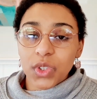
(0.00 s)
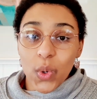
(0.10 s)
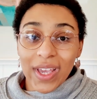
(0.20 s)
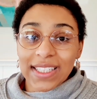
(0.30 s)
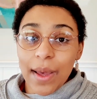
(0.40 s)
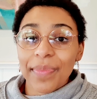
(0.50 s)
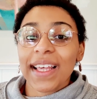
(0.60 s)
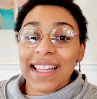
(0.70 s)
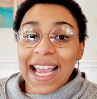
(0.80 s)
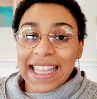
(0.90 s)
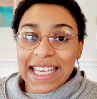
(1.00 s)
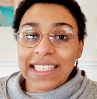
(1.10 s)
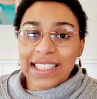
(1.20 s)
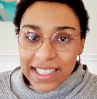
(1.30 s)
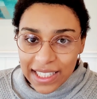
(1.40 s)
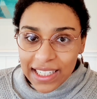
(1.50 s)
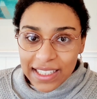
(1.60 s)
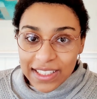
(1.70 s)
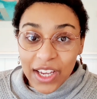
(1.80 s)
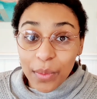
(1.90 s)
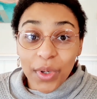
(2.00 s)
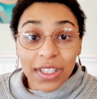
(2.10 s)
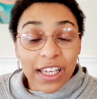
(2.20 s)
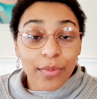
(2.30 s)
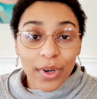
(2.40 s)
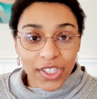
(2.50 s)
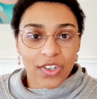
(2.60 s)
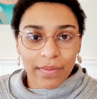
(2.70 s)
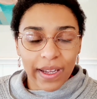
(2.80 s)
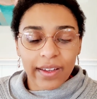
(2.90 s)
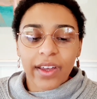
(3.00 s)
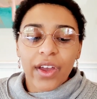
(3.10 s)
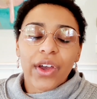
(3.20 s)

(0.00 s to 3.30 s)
doing something like this is gonna put a lot of pressure on me.